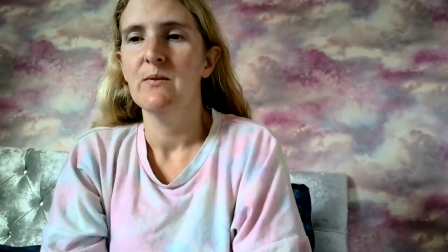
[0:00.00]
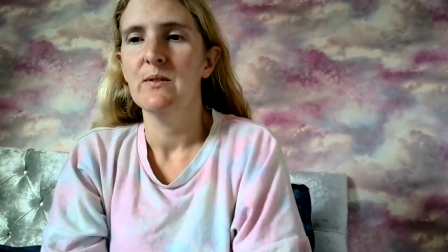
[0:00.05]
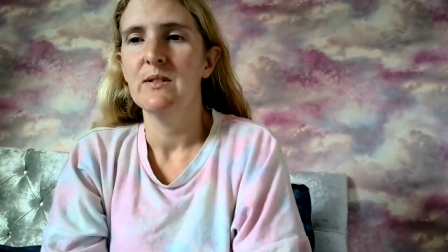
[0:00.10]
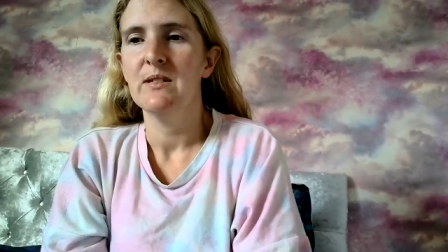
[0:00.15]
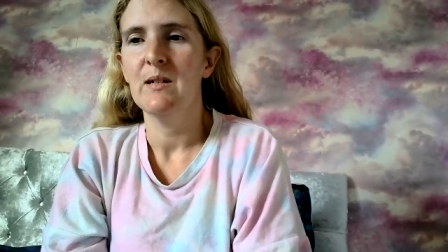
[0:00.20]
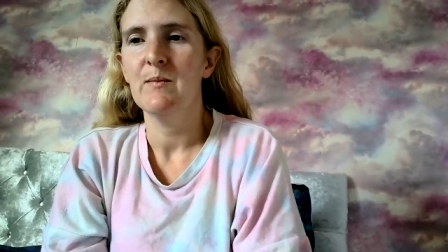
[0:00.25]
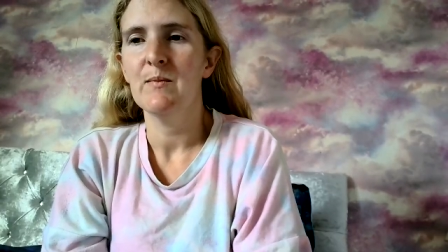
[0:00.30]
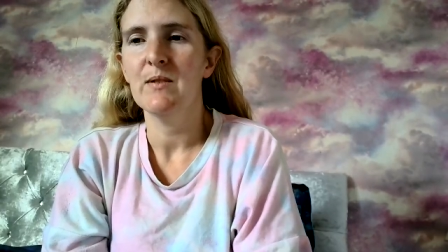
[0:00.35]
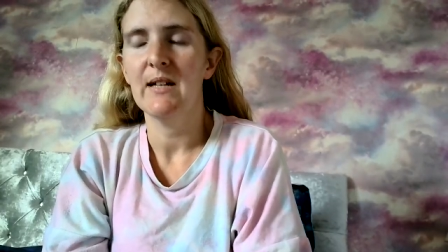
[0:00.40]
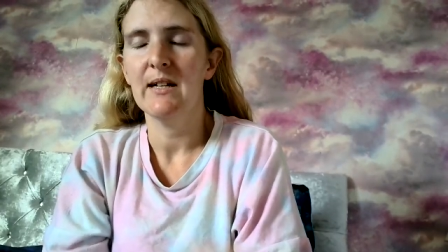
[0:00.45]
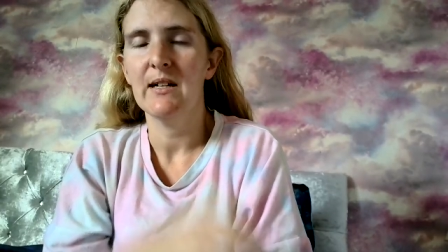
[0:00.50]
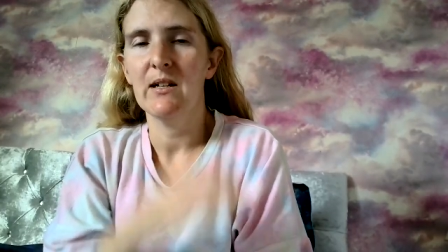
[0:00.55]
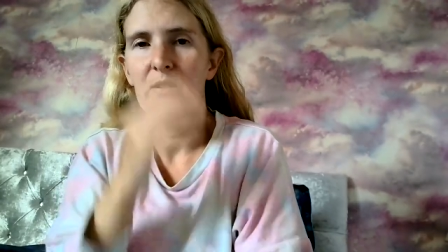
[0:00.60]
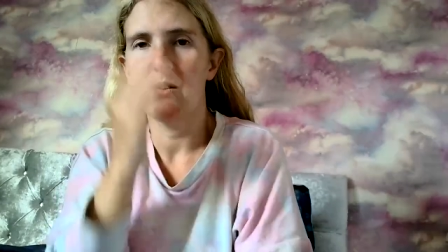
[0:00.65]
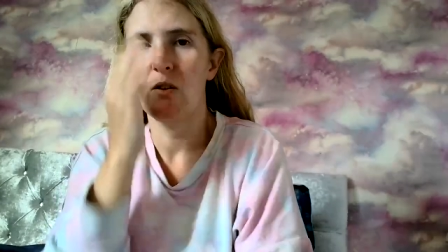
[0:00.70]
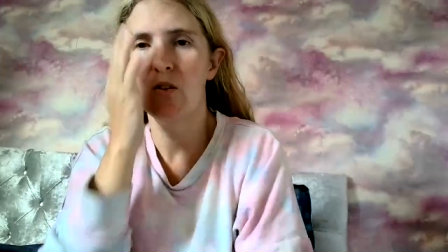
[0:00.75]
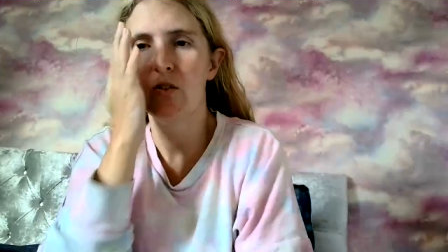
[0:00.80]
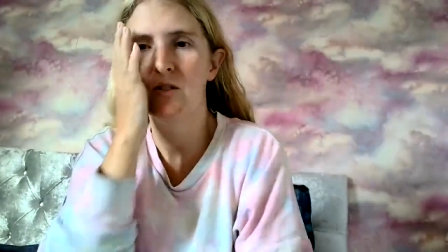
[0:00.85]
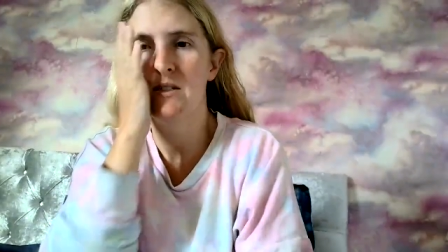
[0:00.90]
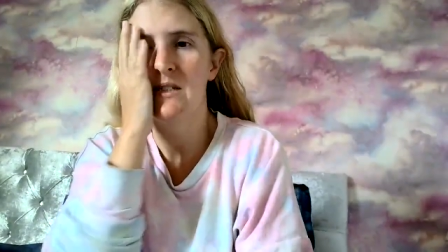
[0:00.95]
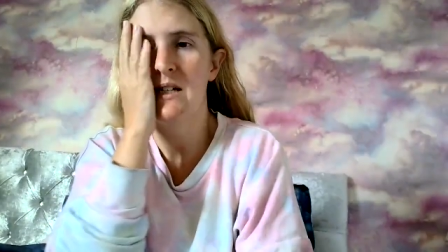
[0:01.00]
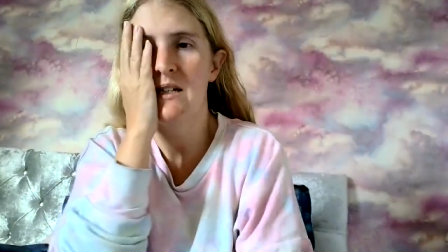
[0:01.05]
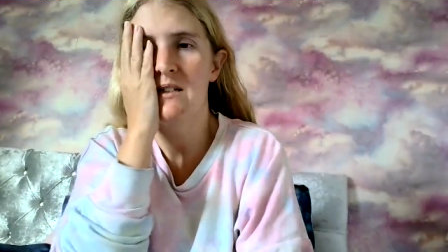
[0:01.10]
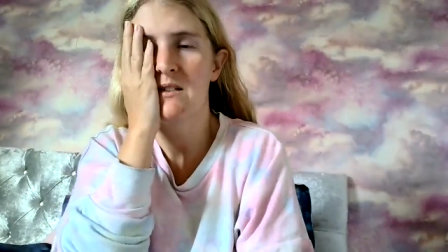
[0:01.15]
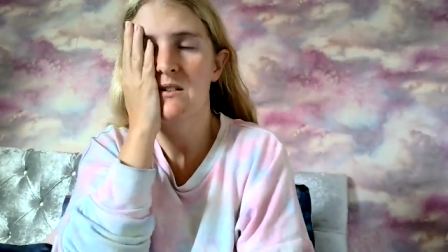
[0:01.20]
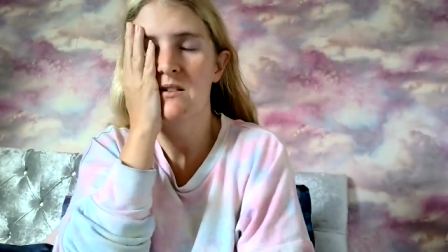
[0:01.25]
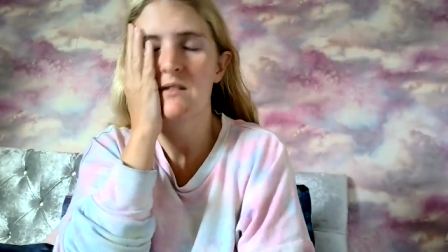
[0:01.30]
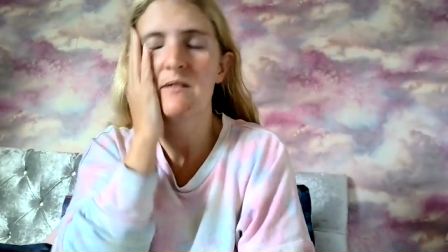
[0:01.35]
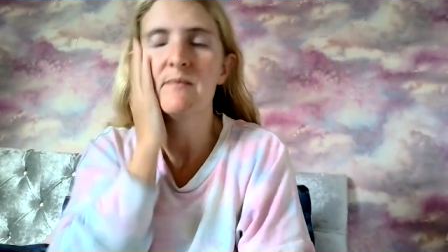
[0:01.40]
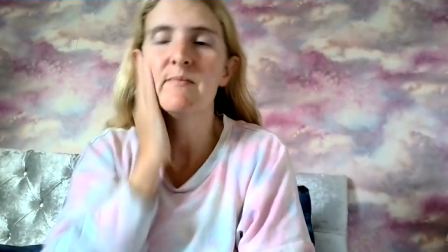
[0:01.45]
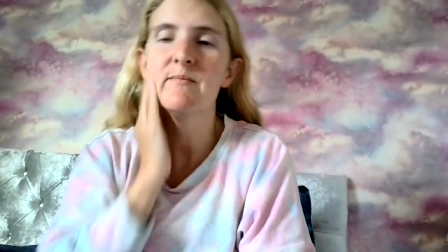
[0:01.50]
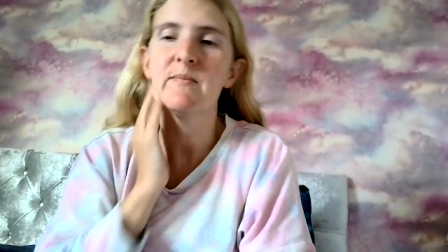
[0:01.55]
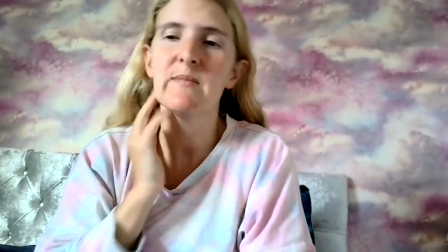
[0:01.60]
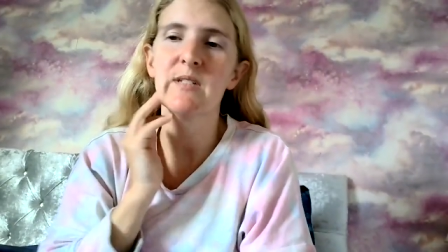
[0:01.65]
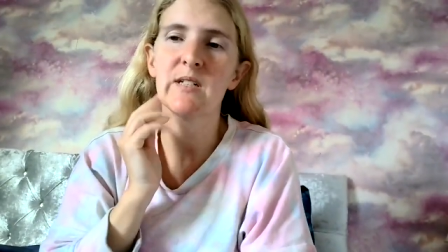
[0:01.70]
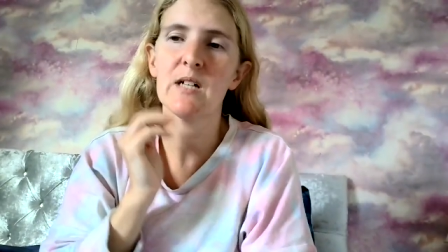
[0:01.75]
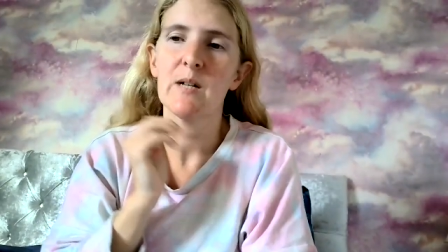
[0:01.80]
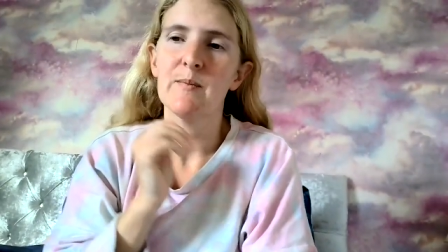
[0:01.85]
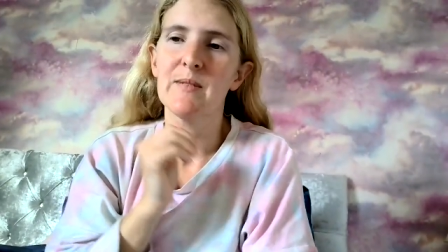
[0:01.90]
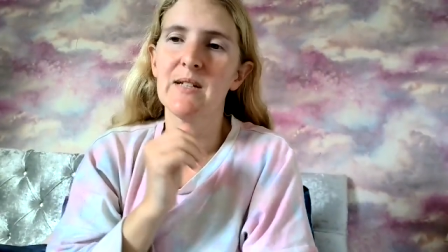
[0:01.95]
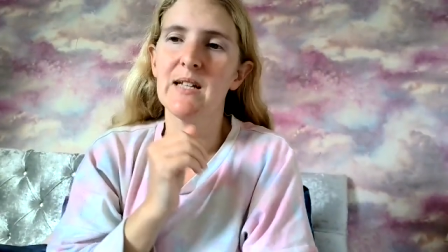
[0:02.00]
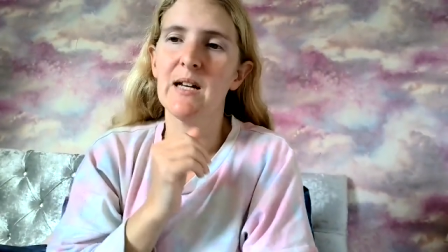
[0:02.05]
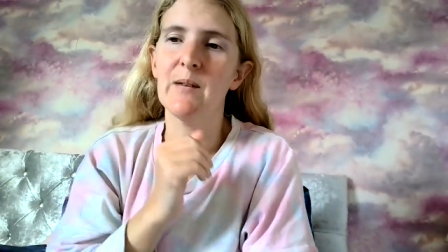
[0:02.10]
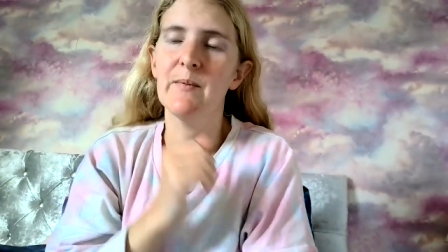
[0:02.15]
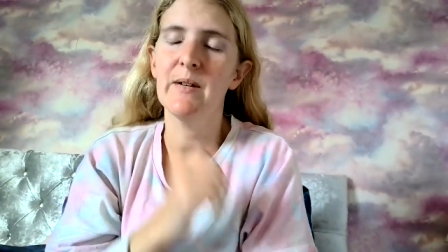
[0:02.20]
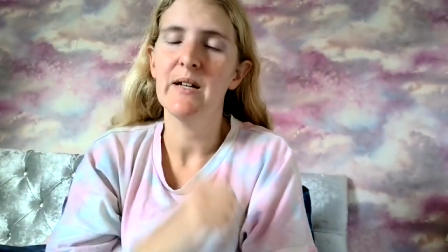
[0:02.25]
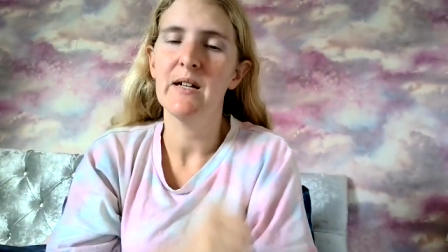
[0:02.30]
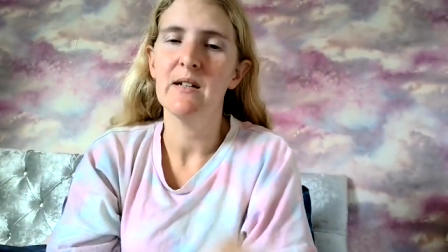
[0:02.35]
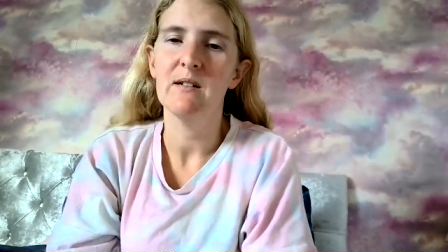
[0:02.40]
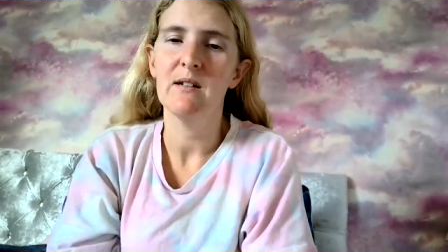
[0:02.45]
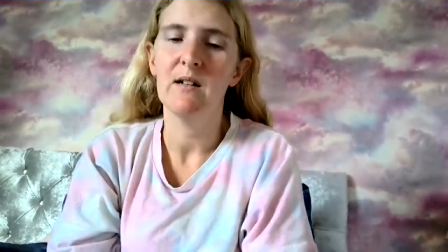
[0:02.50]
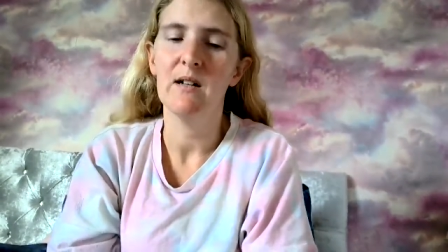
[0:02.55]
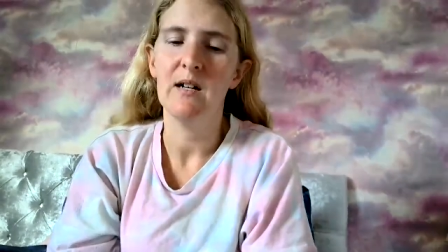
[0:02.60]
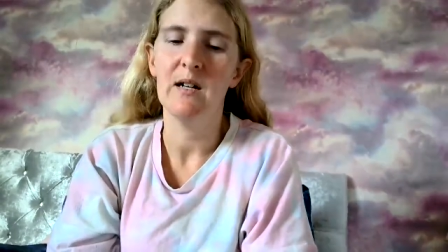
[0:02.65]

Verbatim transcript: which seems like an odd day to, to come and get me.